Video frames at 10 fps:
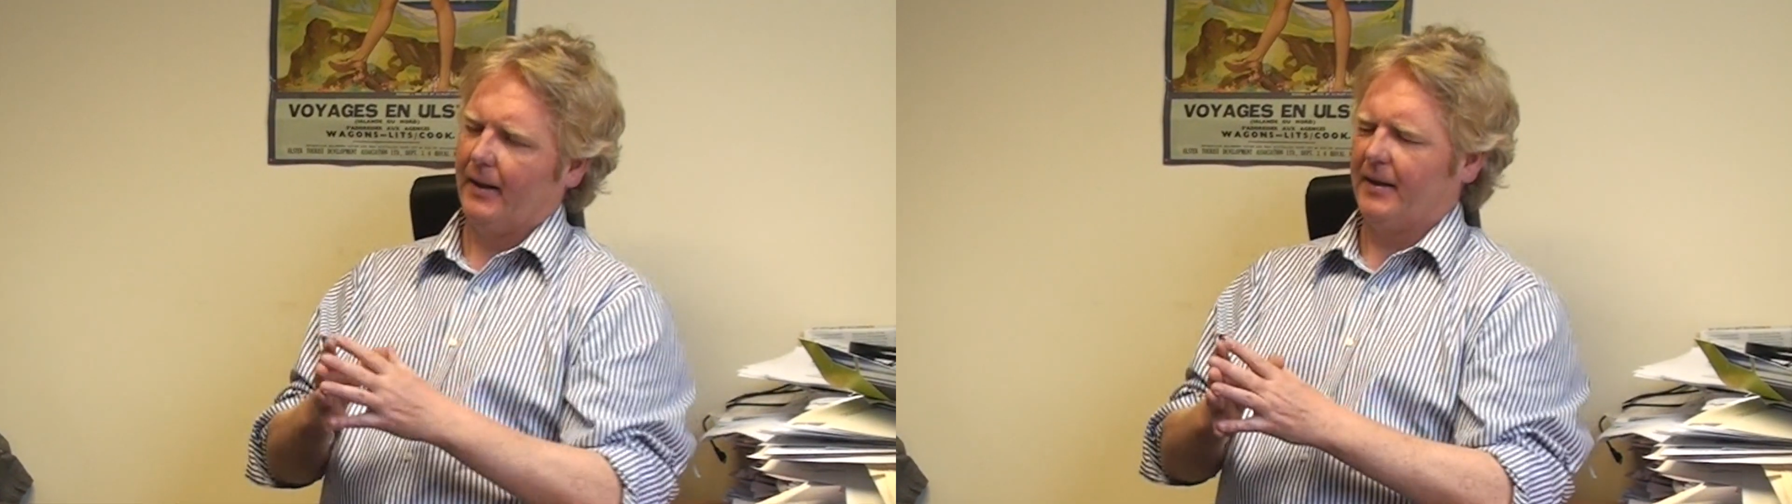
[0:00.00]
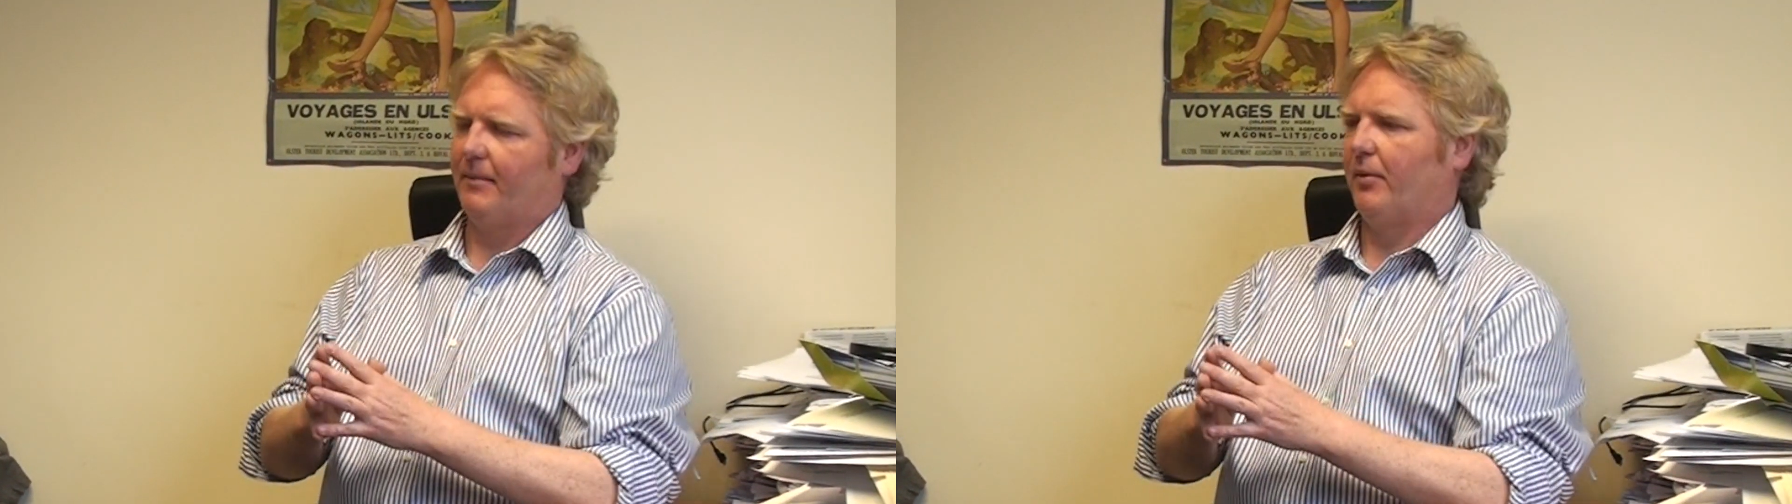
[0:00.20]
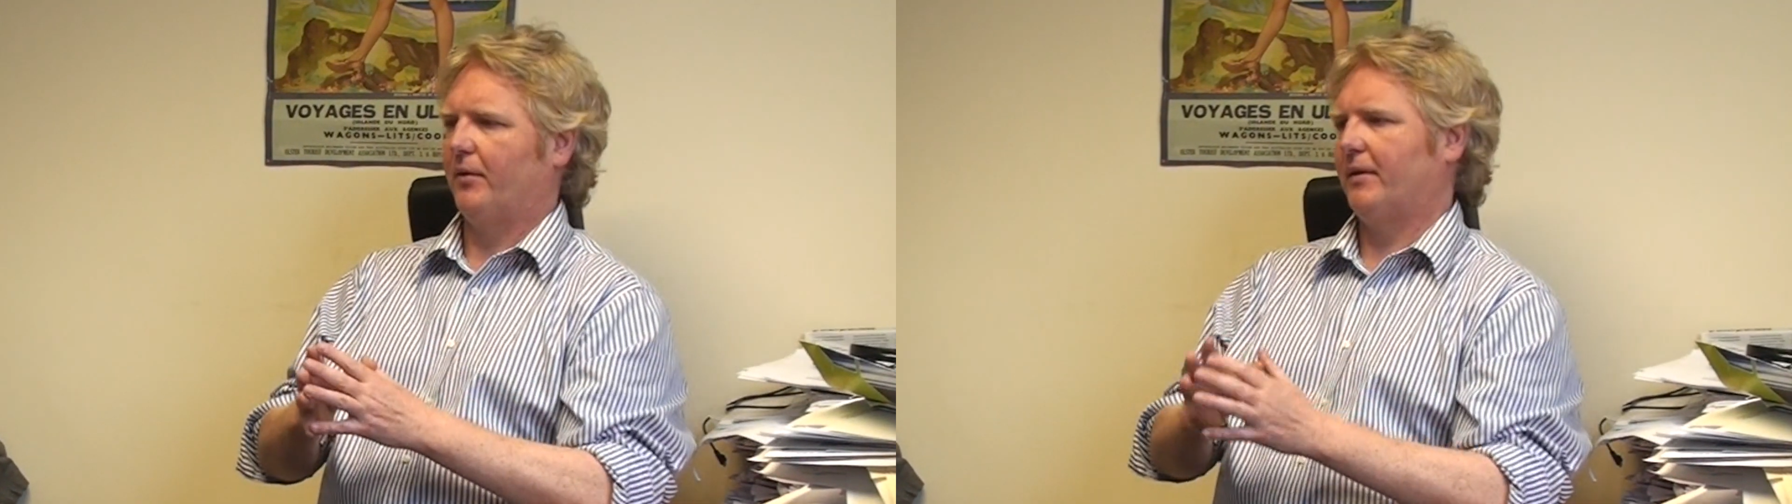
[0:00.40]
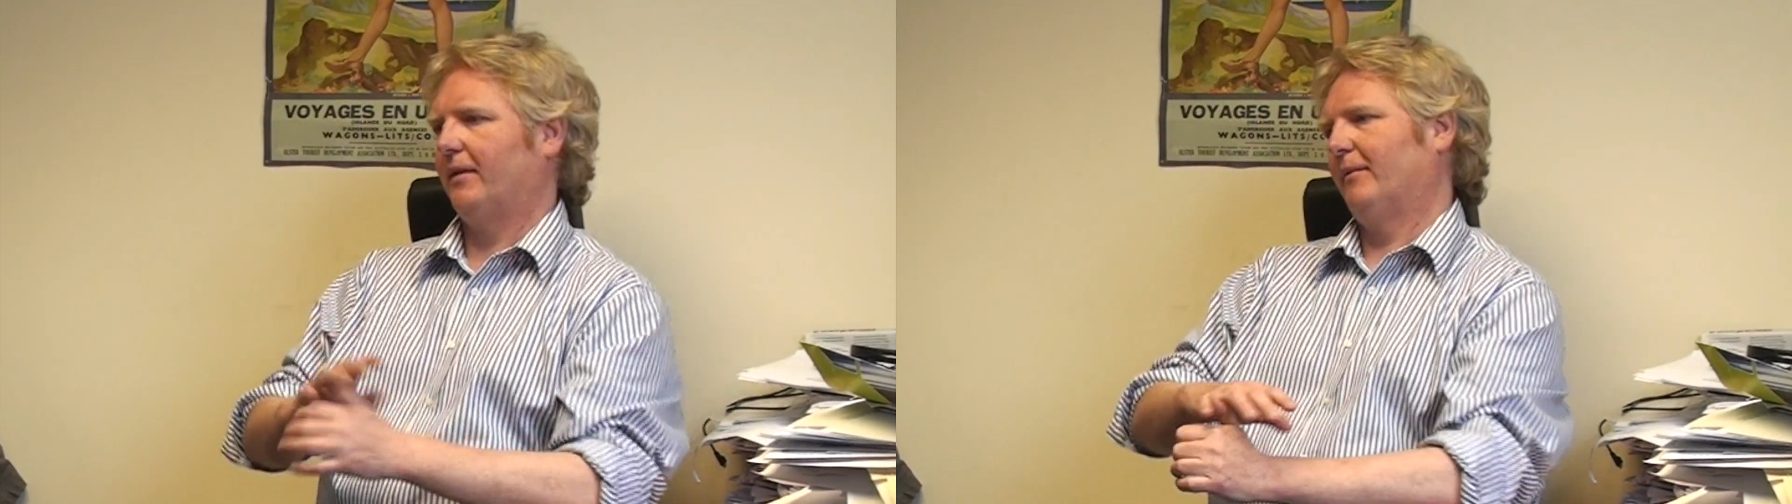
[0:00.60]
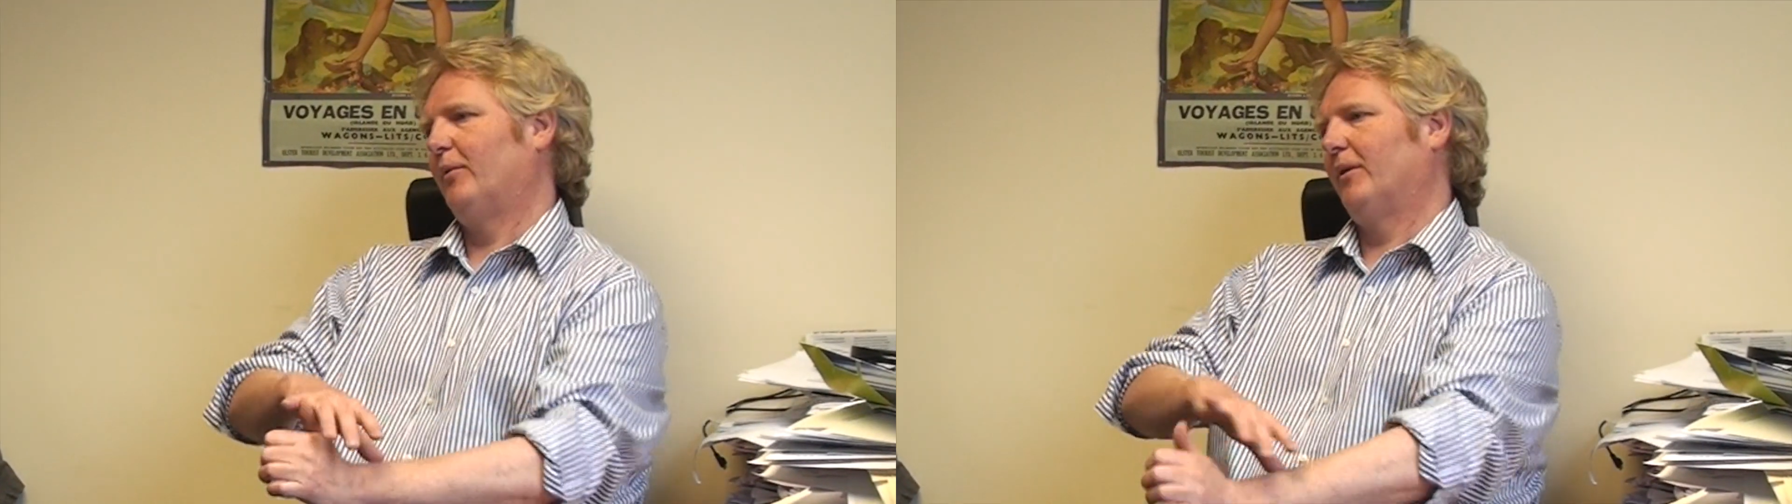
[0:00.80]
as opposed to
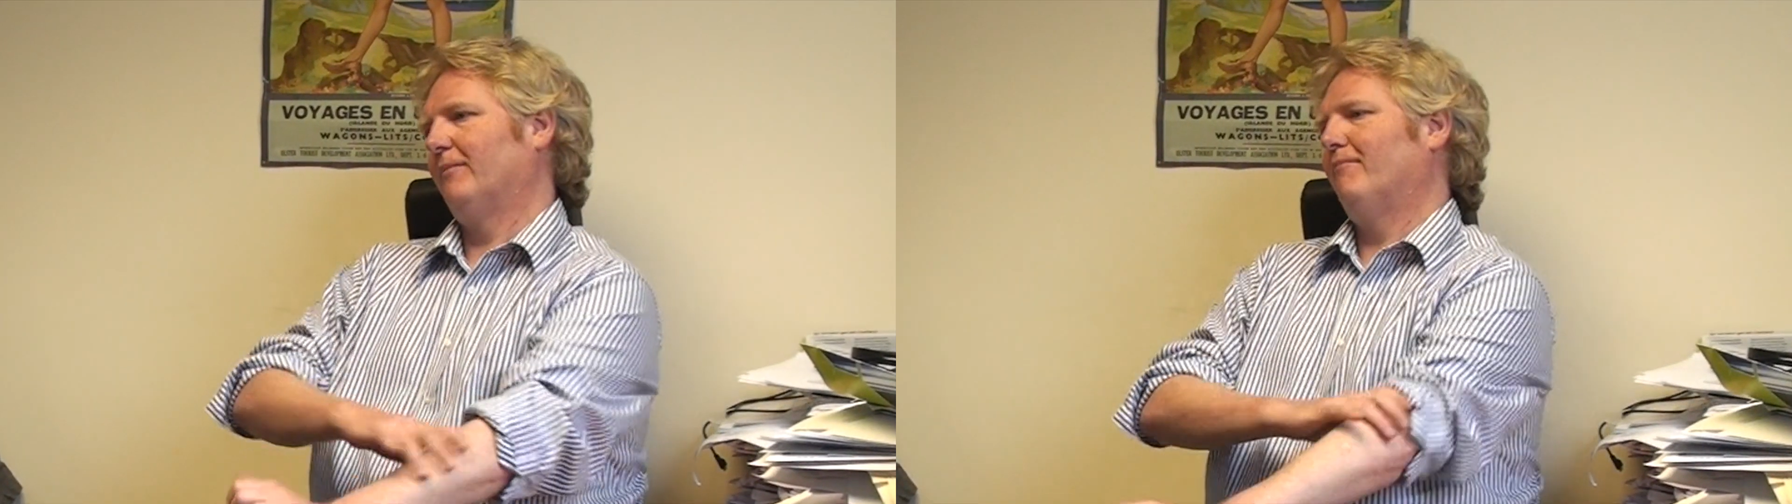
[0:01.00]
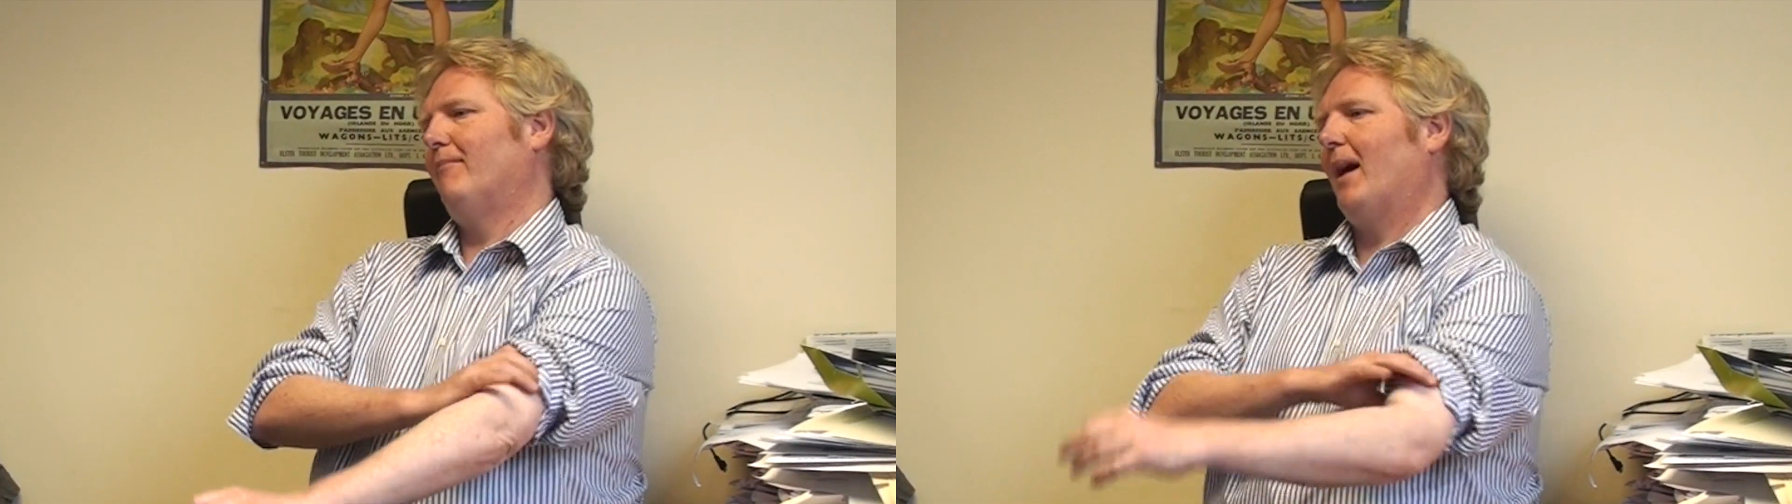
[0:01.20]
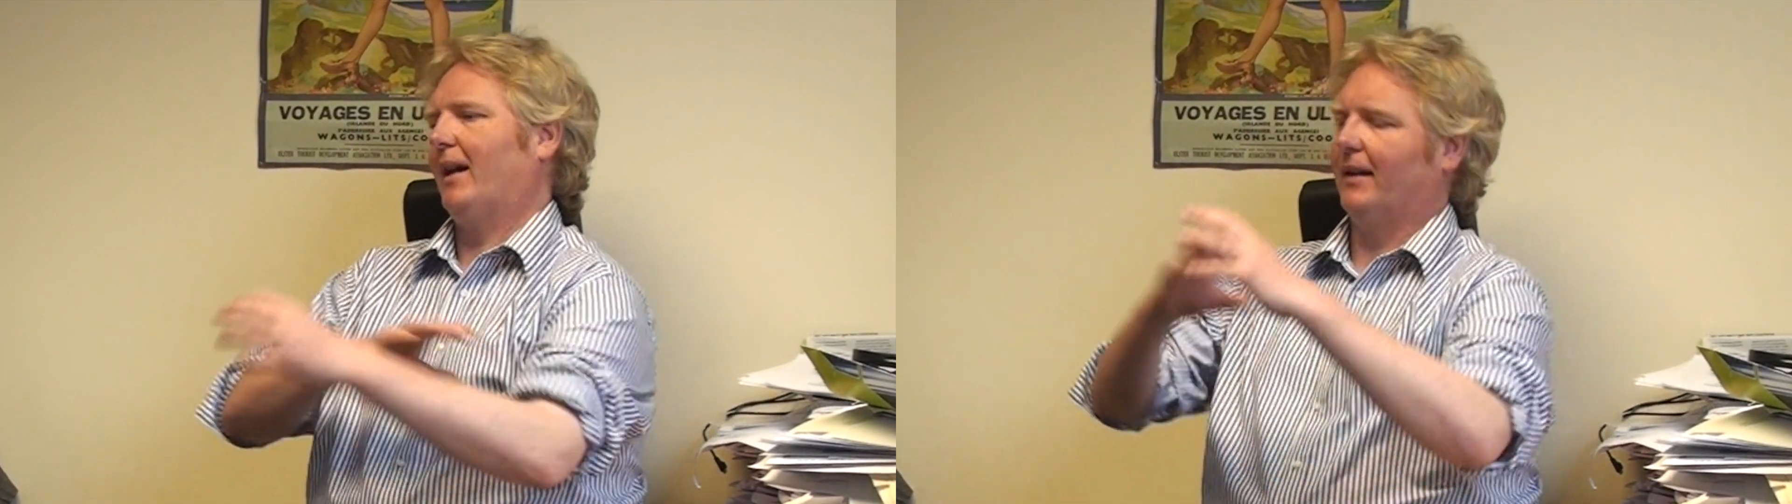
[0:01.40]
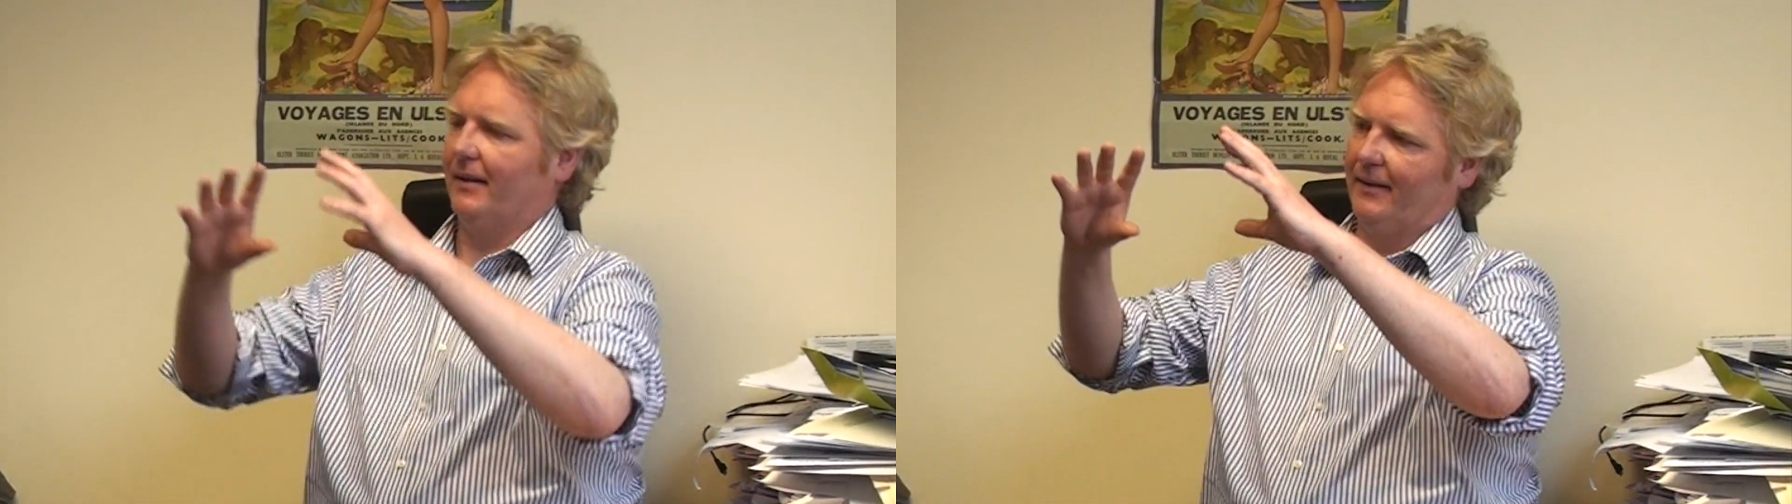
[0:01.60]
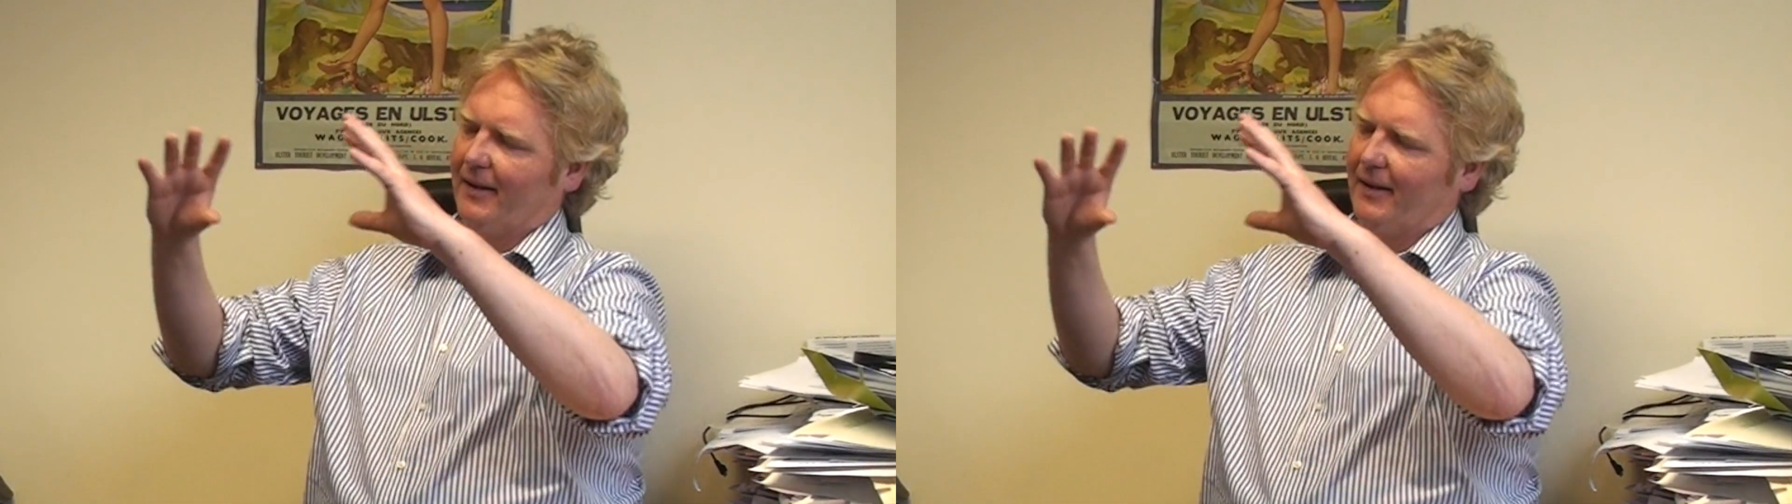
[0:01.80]
one mega